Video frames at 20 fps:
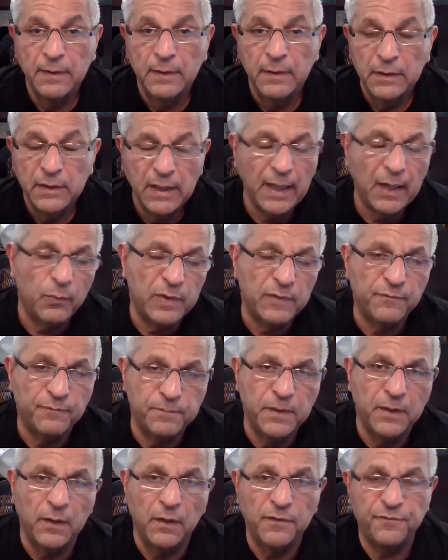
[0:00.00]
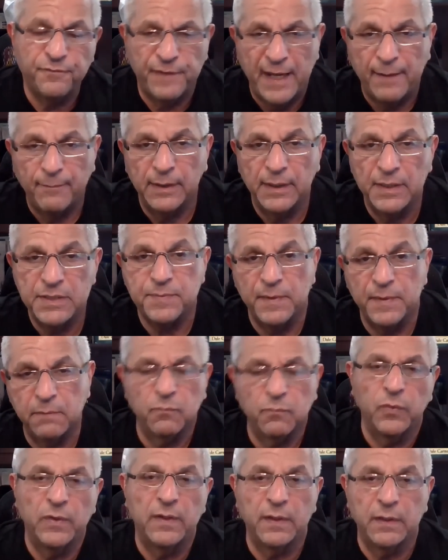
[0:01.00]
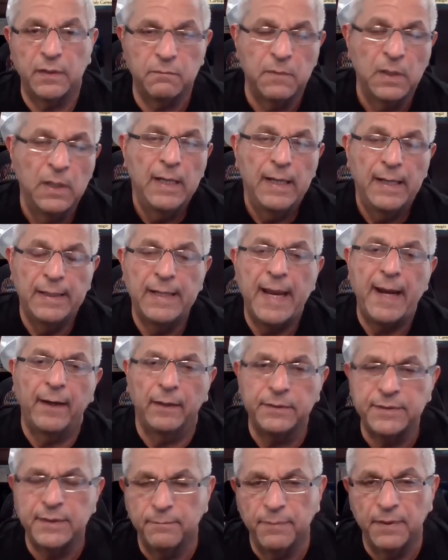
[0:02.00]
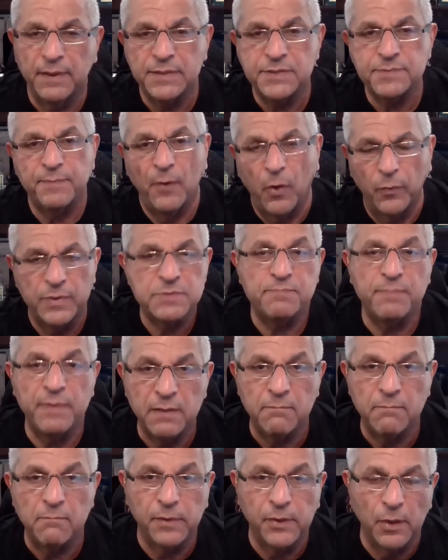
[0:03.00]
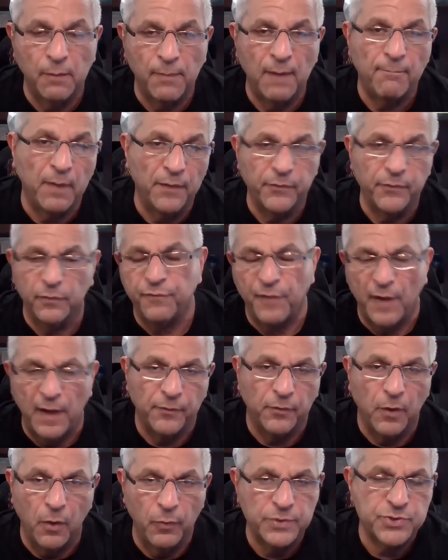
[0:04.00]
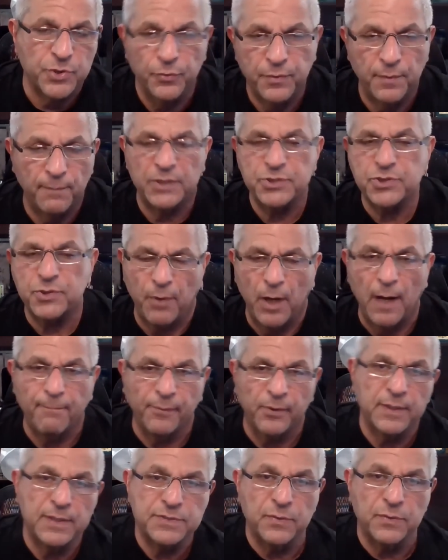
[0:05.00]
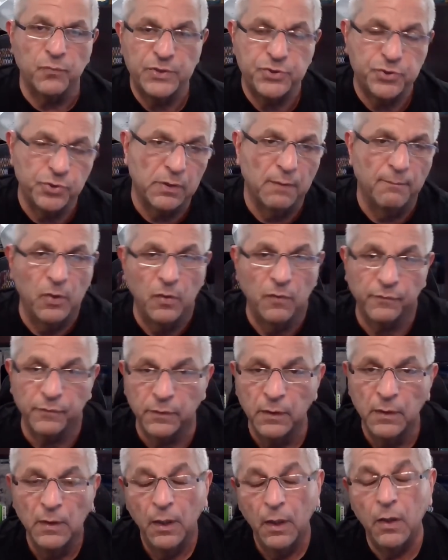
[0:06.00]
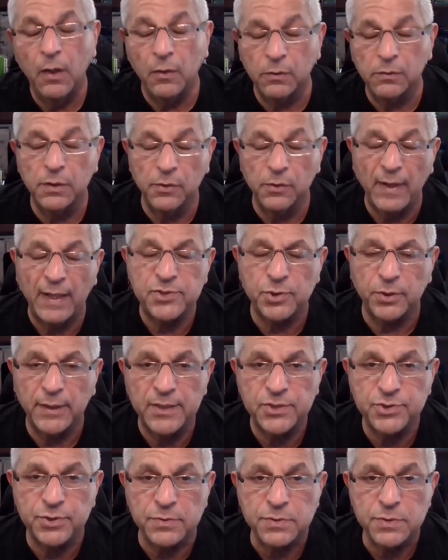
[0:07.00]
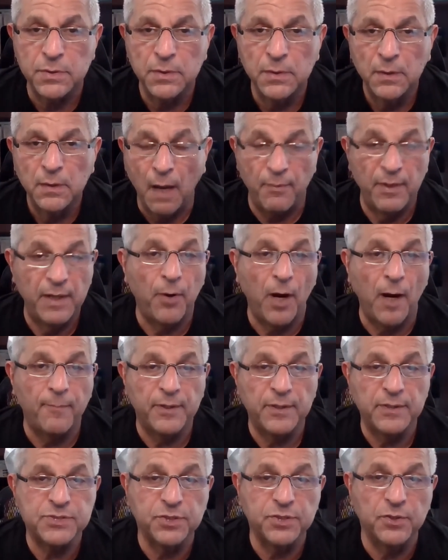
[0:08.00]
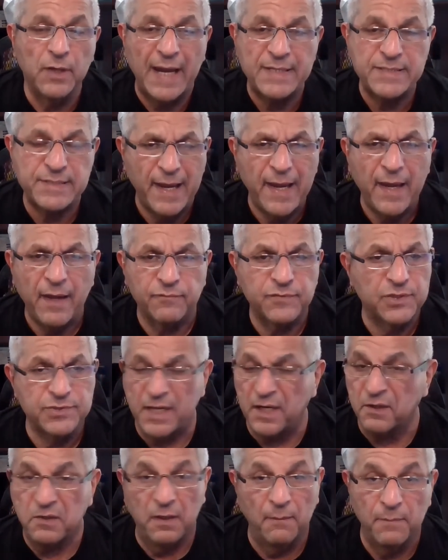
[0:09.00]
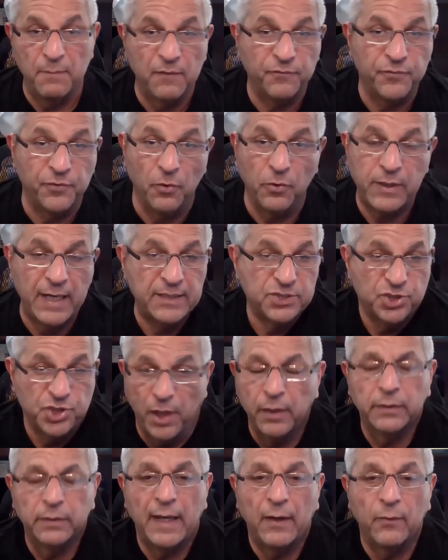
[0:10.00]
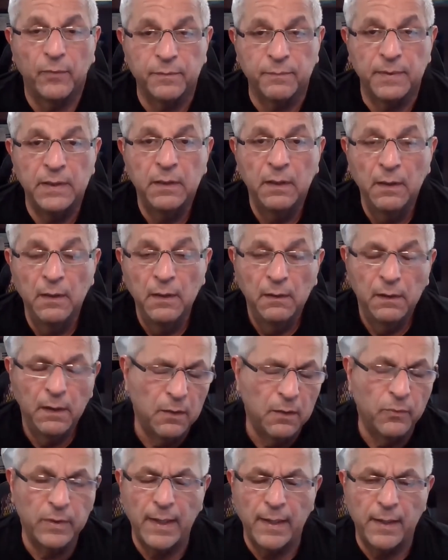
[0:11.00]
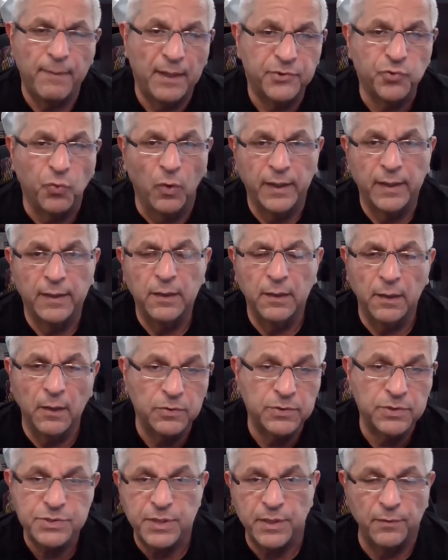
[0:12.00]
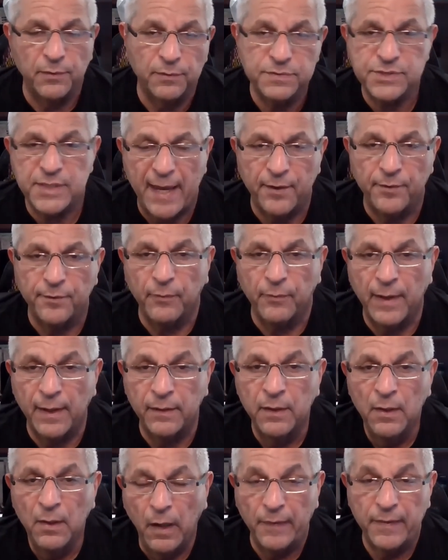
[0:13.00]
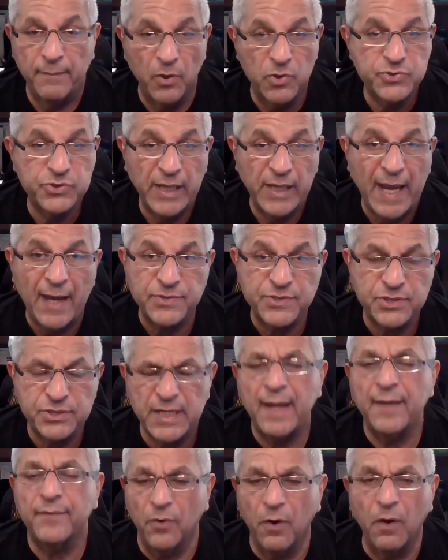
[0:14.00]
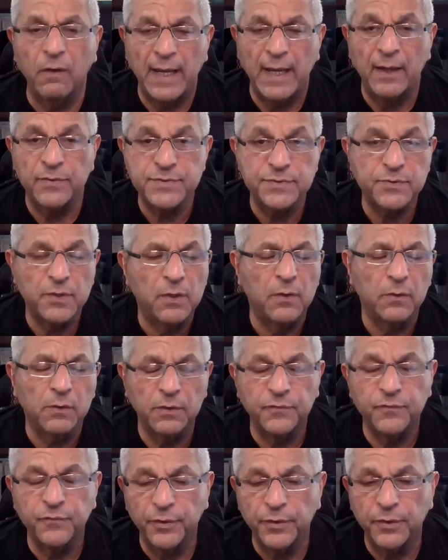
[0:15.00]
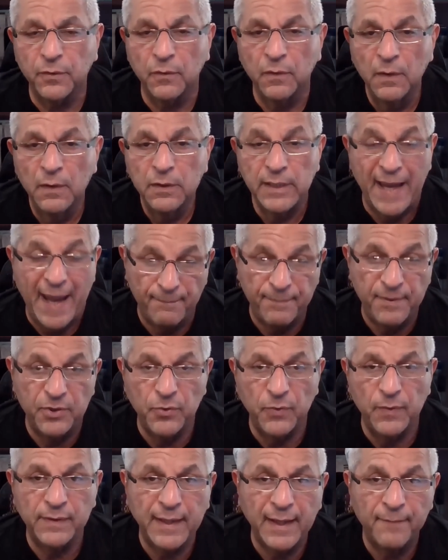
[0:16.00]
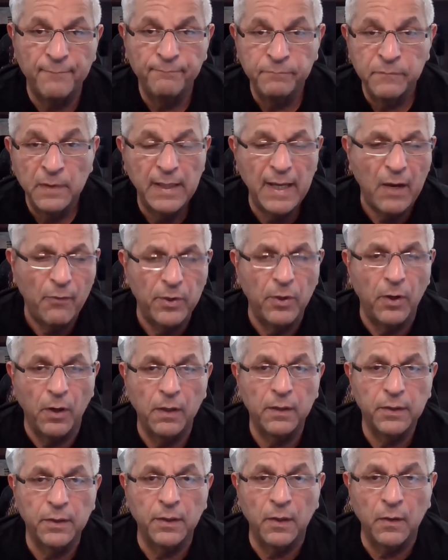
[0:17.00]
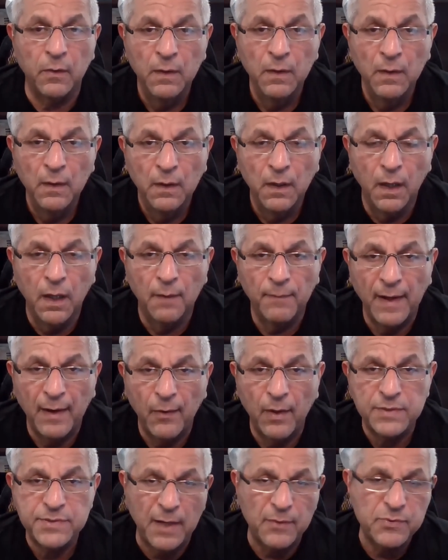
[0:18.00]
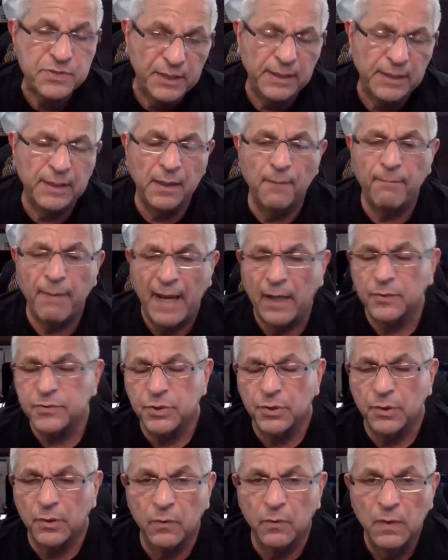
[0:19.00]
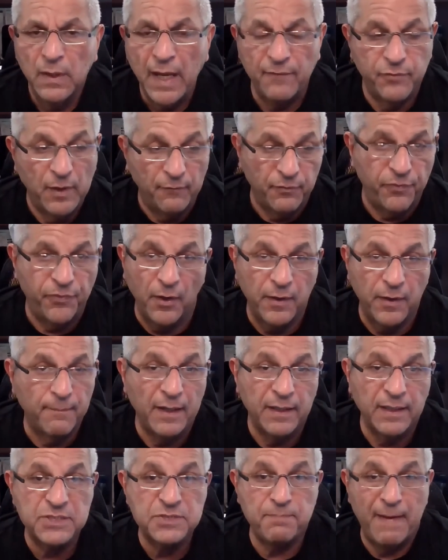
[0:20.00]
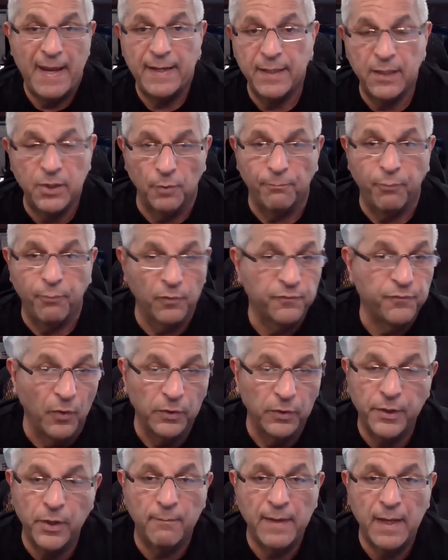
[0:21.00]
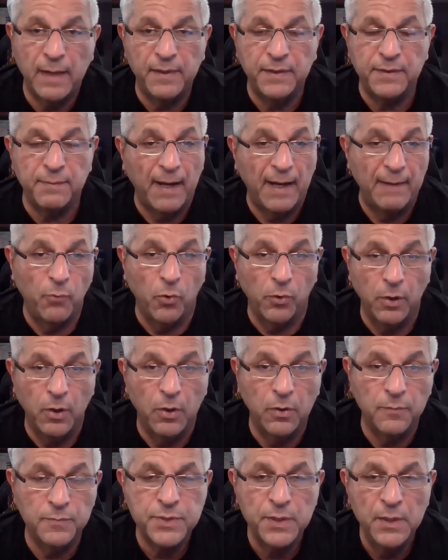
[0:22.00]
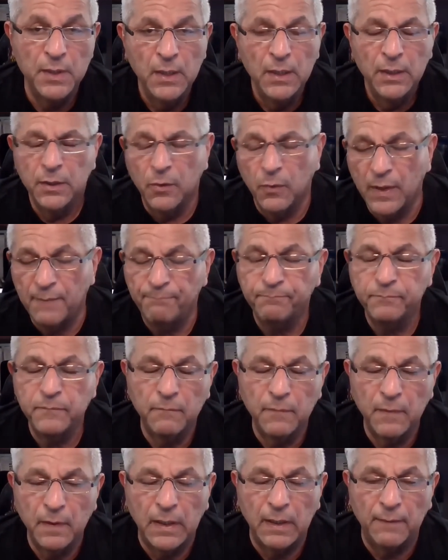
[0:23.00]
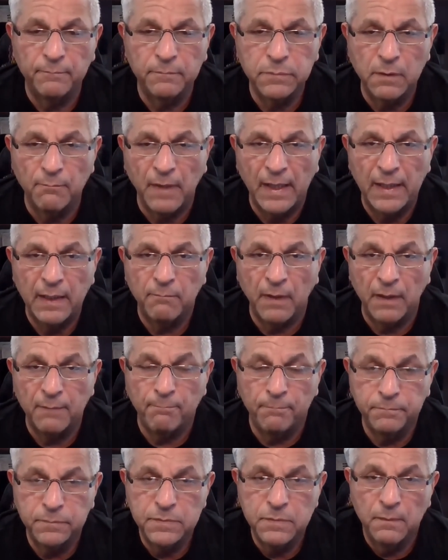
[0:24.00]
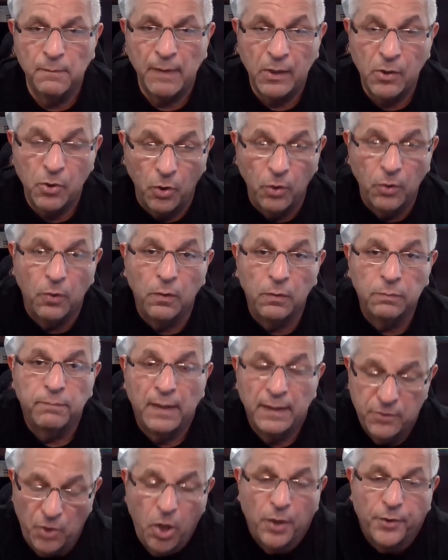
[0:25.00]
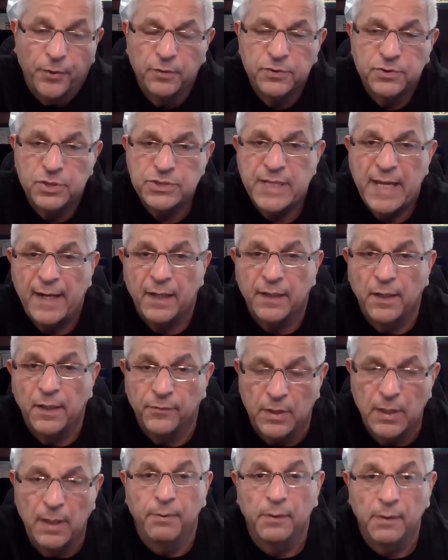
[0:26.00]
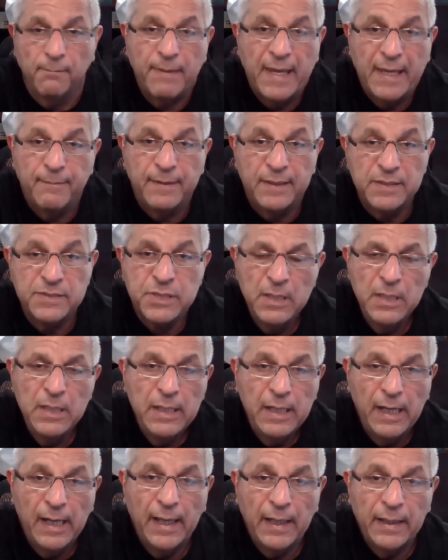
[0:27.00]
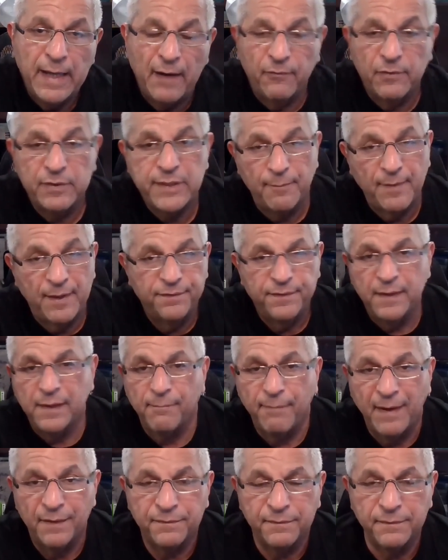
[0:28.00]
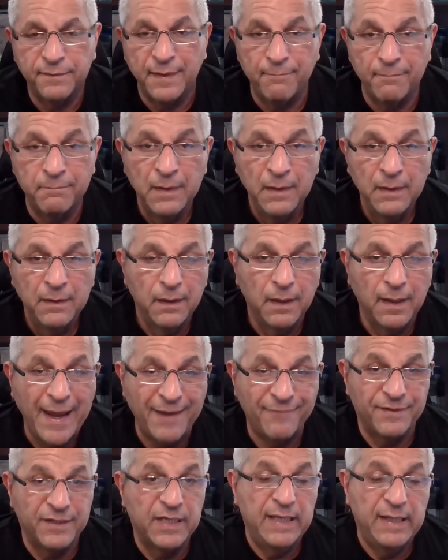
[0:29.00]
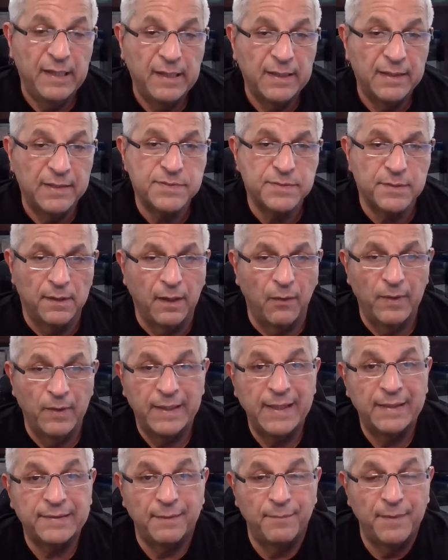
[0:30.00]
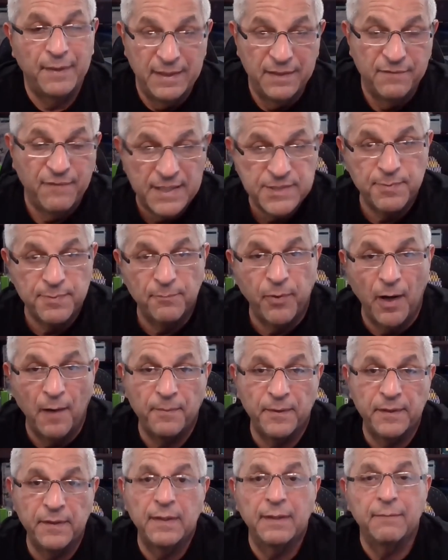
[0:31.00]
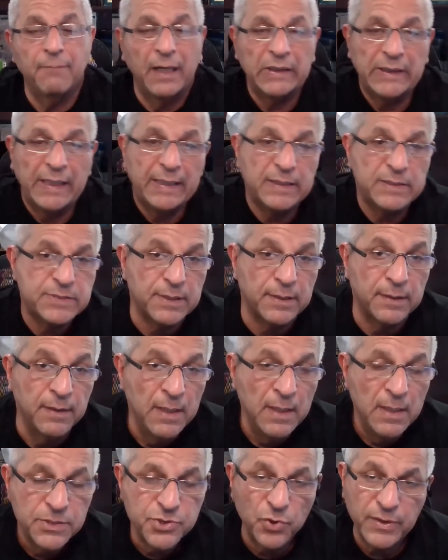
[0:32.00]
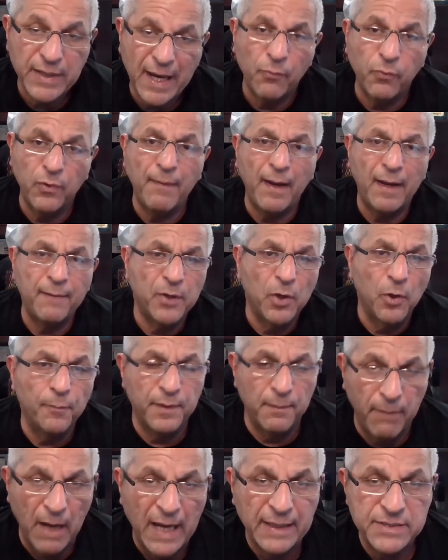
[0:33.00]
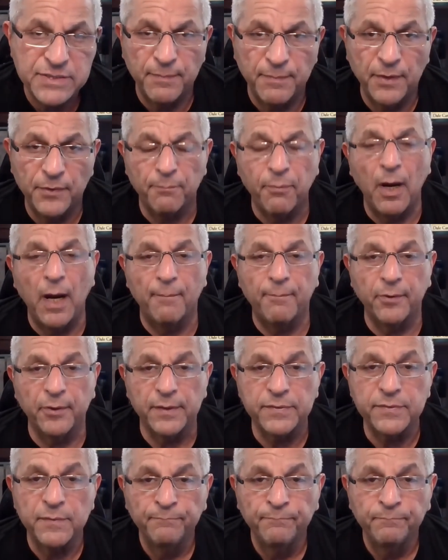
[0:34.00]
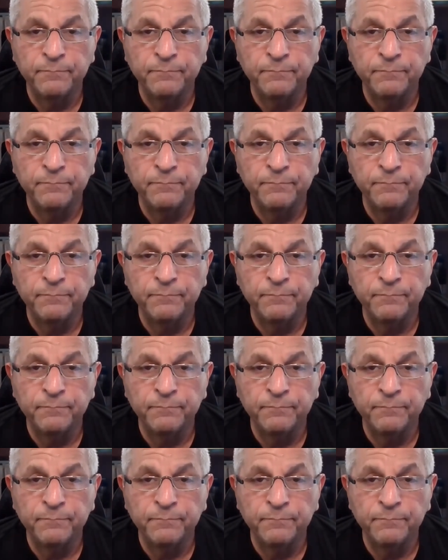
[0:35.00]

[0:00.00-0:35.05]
Yeah, we've, you know, the family, has been, we in, inherited, but it's always been, you know, my mother and father always owned a bunch of properties and we took them over. Oh, congratulations how many properties do you guys have? Just out of, I mean, if you're okay sharing that with me, oh, we got about 20, you know, just here and scattered around. Are they mostly houses? Yeah, they're all houses. Oh, good for you. You happy doing that? Yeah, we are, you know. Um, I was I was thinking about, you know, have you ever thought about expanding your portfolio maybe to buy more homes? You know what? Um, my my my girl, my daughter just had another couple of babies. And every time I think about them uh, having kids, I want to get them an investment property in my legacy. So yeah, we might be open to buying some other properties.